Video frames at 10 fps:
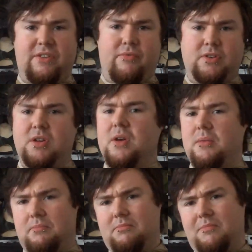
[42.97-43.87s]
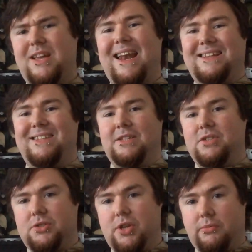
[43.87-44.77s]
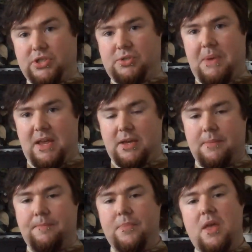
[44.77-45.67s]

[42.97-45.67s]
different classes, so to speak.